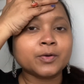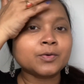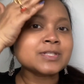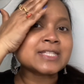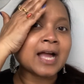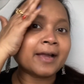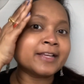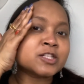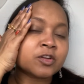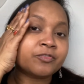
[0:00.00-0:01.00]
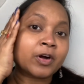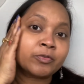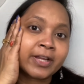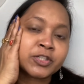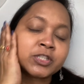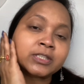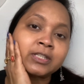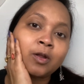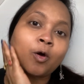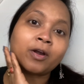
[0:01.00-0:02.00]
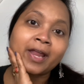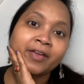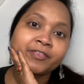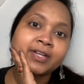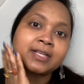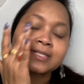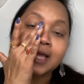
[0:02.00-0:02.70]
signs of foundation or heaviness.